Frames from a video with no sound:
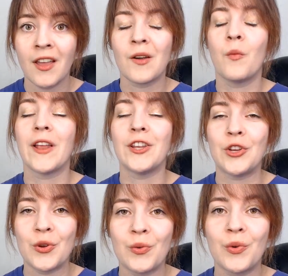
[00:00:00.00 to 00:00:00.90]
When
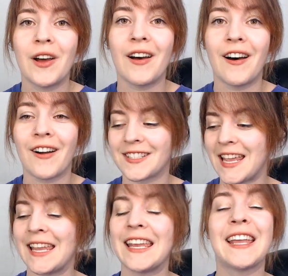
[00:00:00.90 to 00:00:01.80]
you are
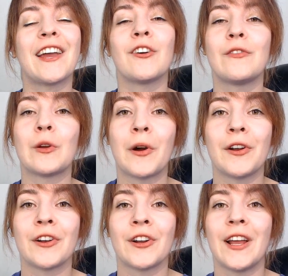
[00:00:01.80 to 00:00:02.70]
taking care of your
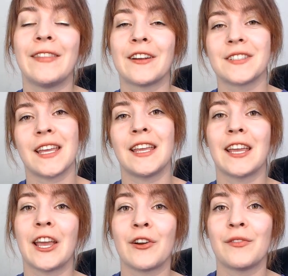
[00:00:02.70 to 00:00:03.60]
partner and they're
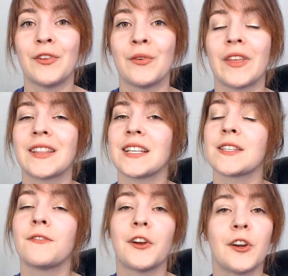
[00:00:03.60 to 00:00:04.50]
taking care of you,
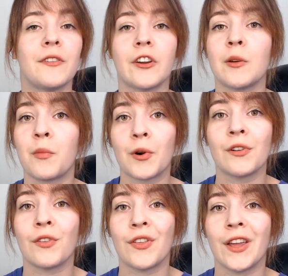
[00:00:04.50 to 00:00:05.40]
that's a very, very
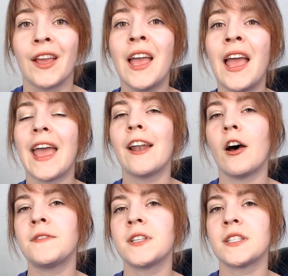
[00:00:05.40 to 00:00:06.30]
important thing. And
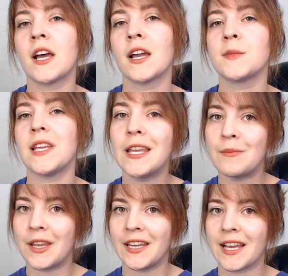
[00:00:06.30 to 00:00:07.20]
oftentimes
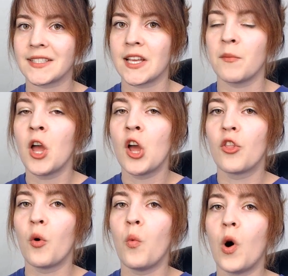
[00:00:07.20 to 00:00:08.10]
in BDSM,
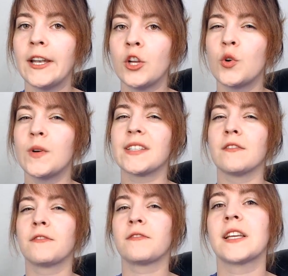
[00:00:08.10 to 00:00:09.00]
the one who is
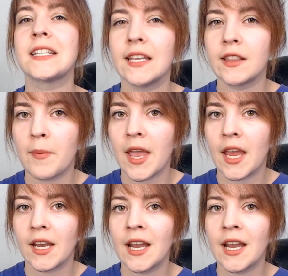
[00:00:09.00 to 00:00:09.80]
inflicting the pain